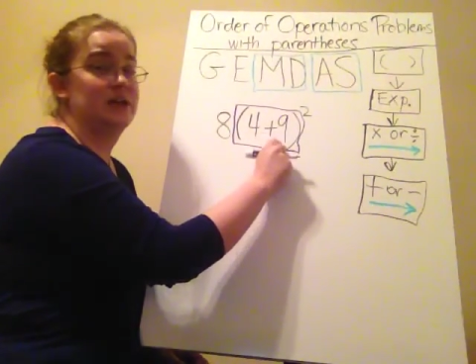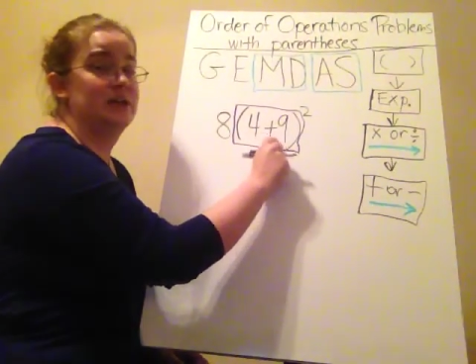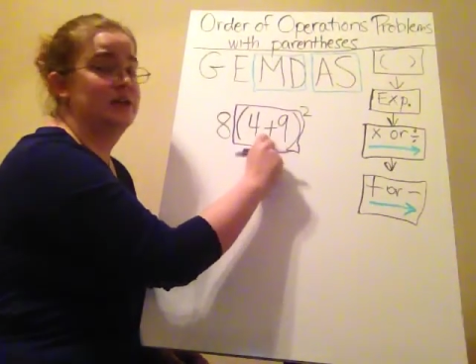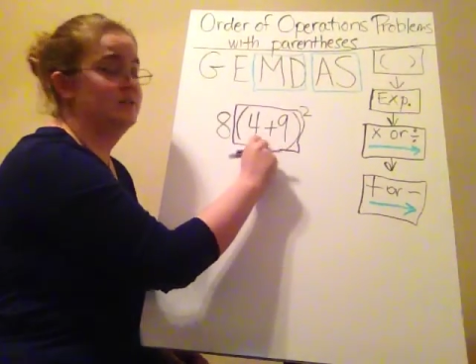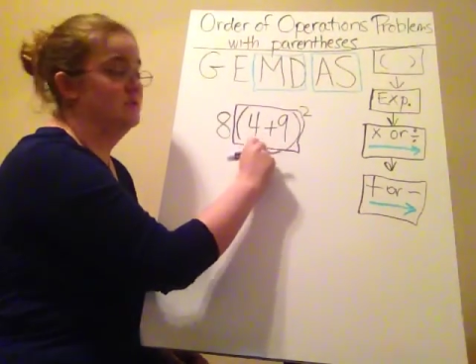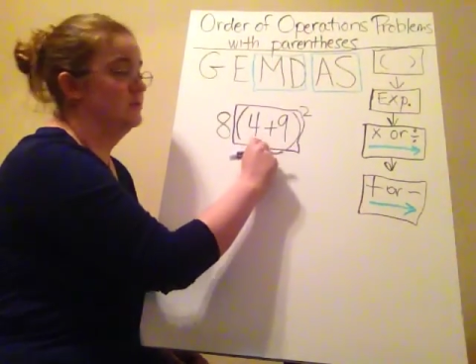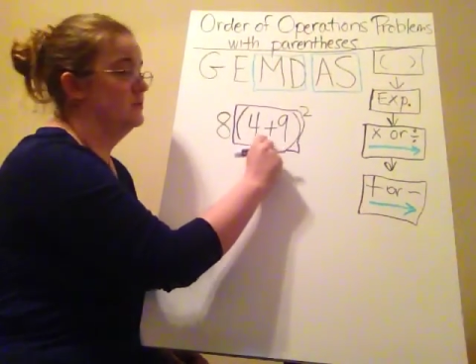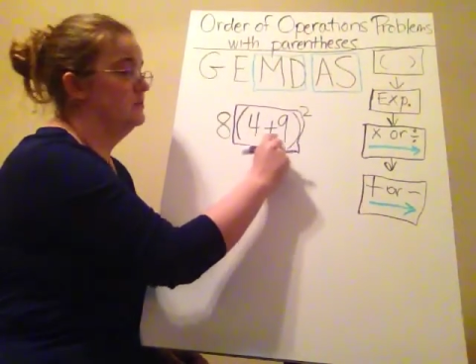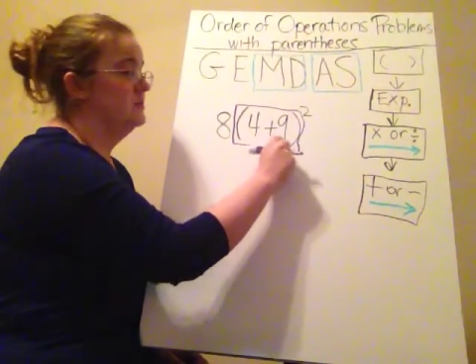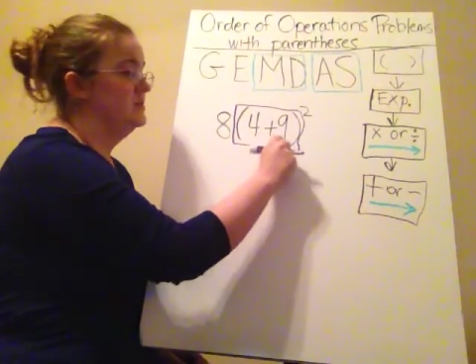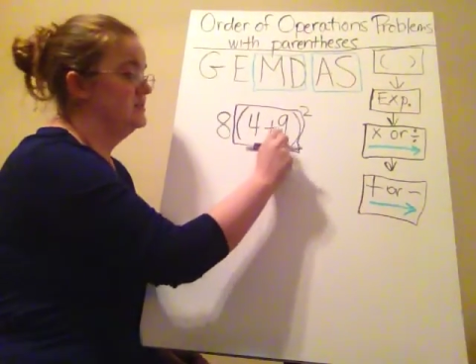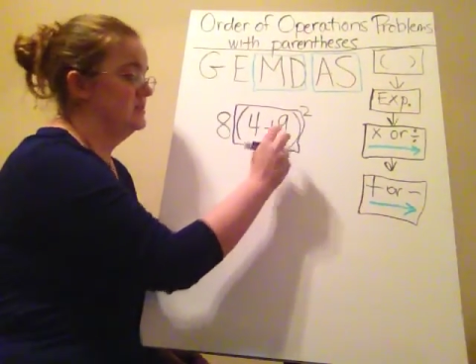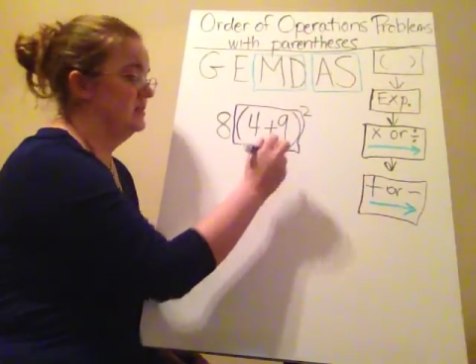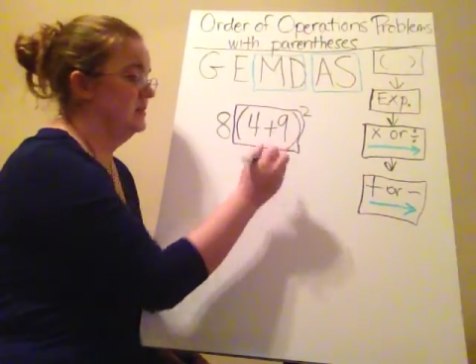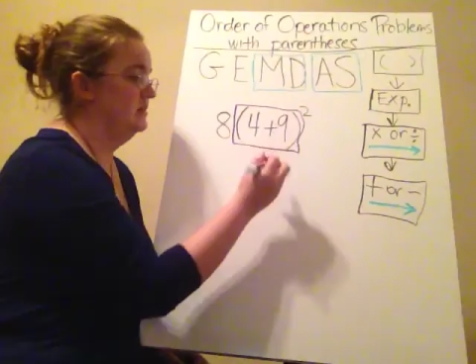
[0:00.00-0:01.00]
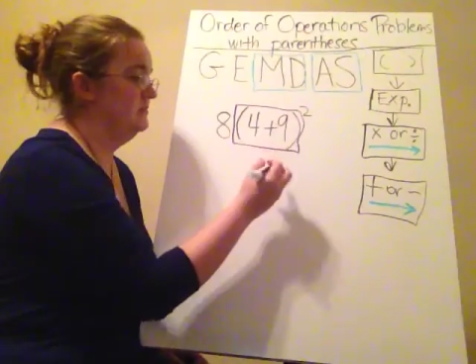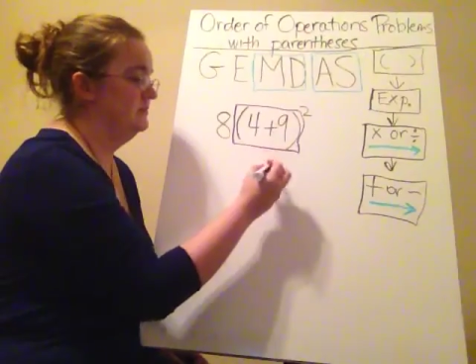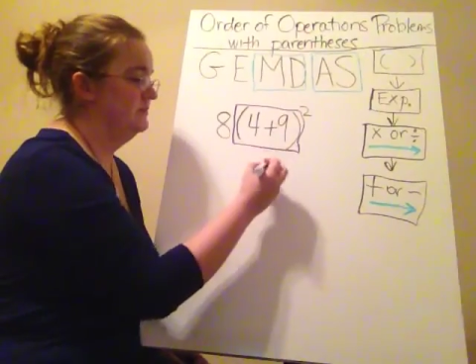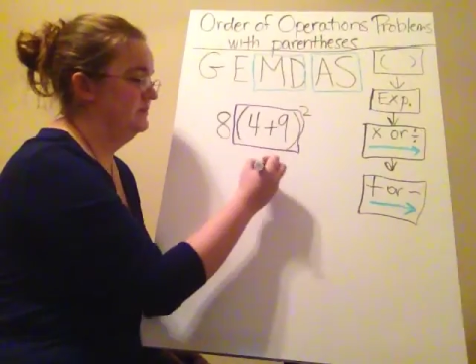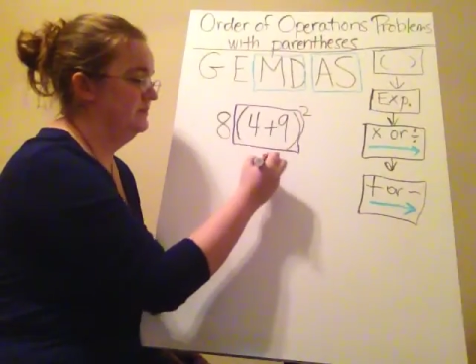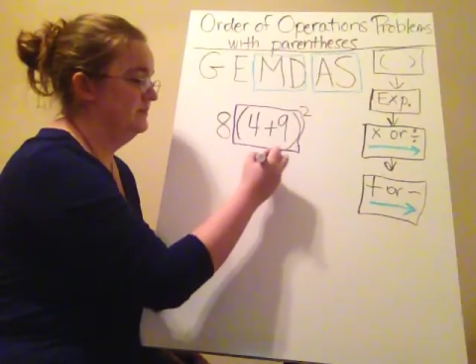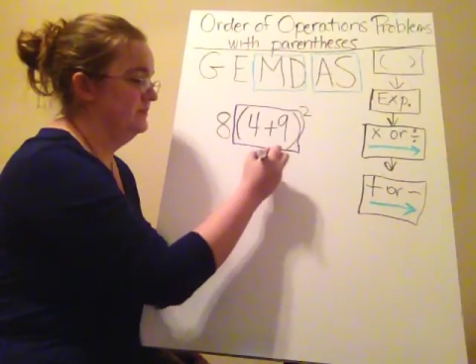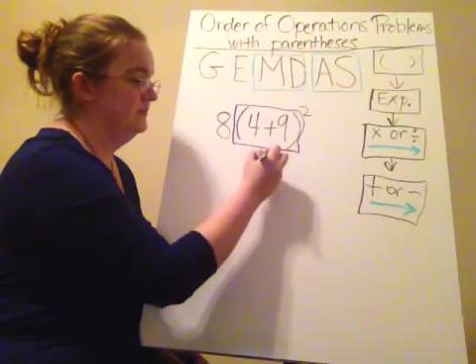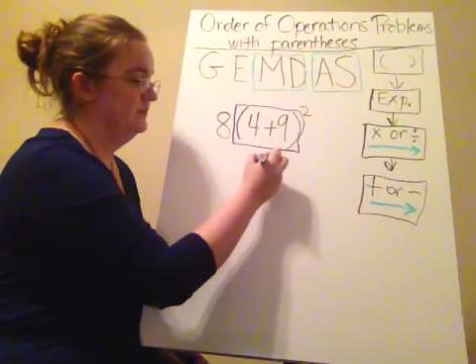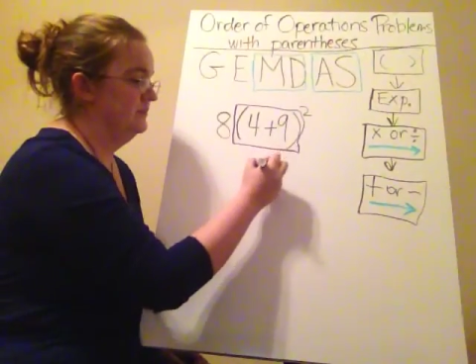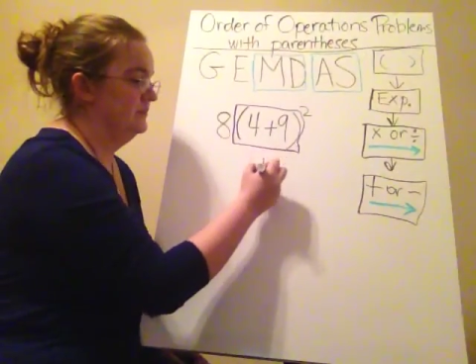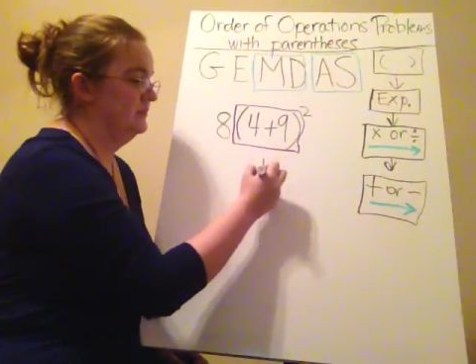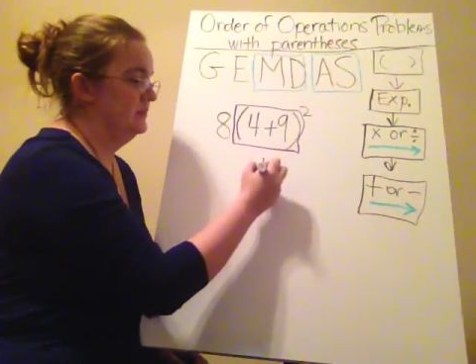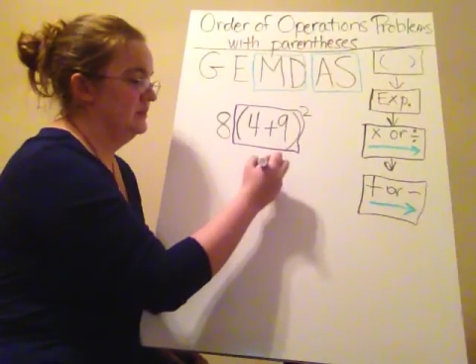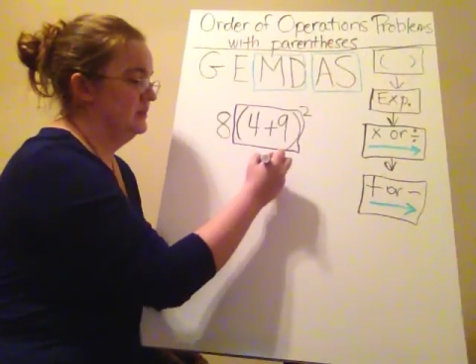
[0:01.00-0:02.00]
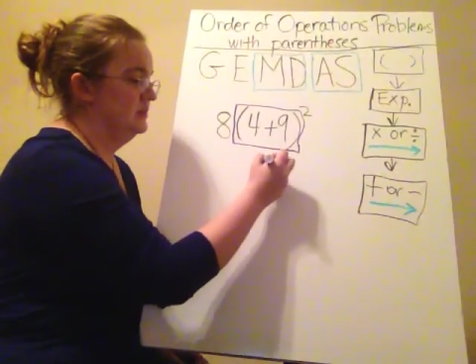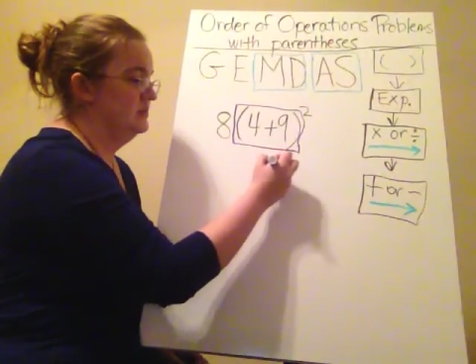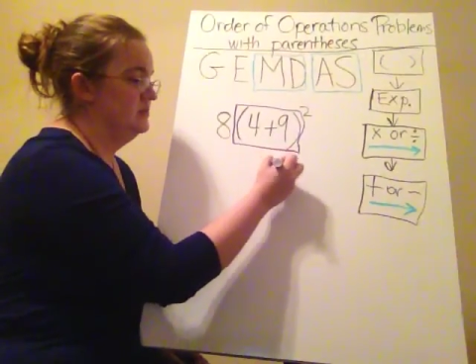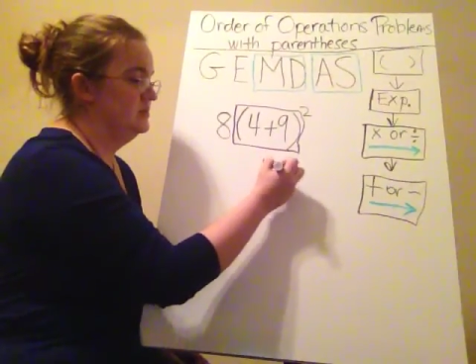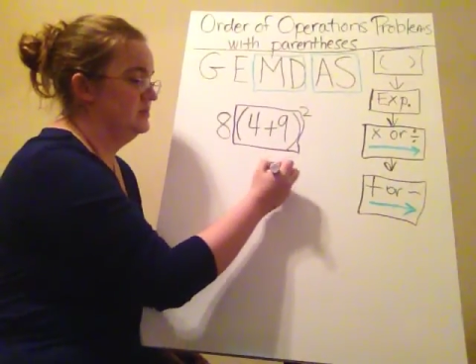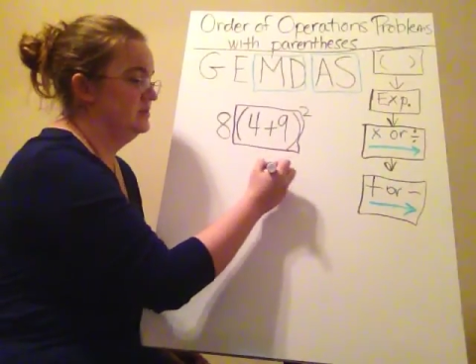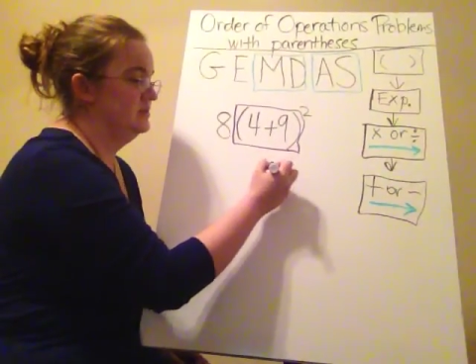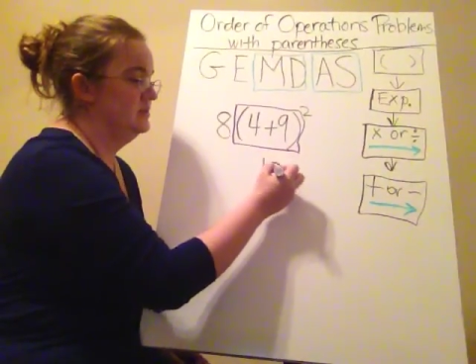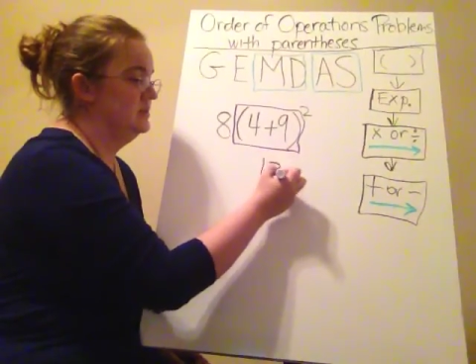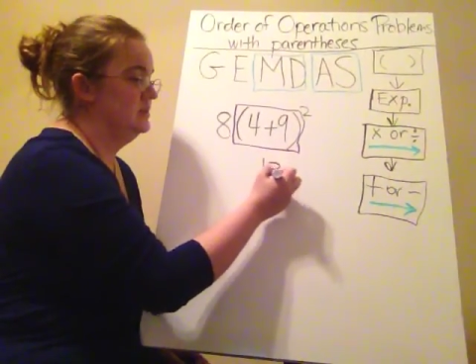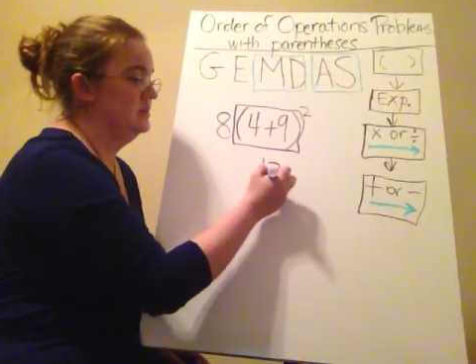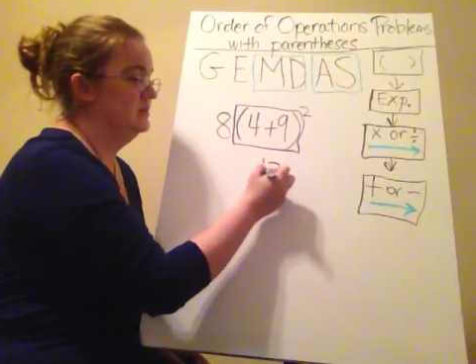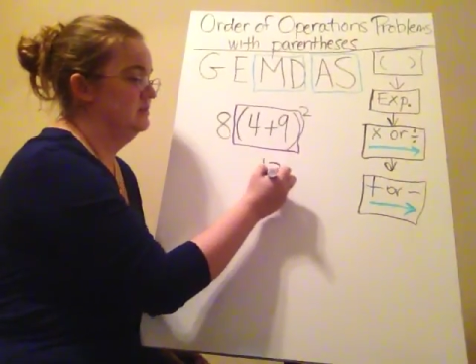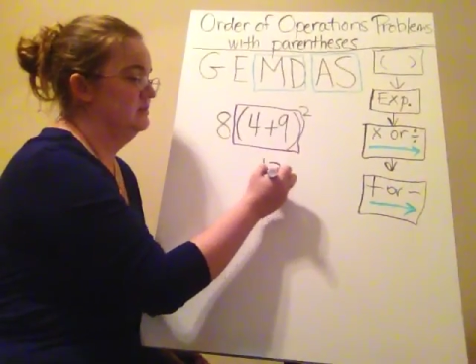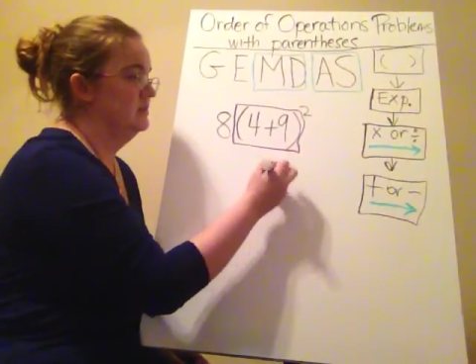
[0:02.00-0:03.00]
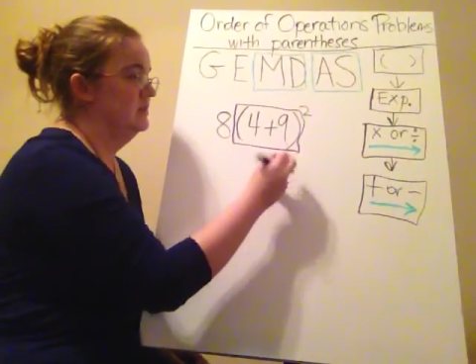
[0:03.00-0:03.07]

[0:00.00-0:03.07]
And 4 plus 9 is 13.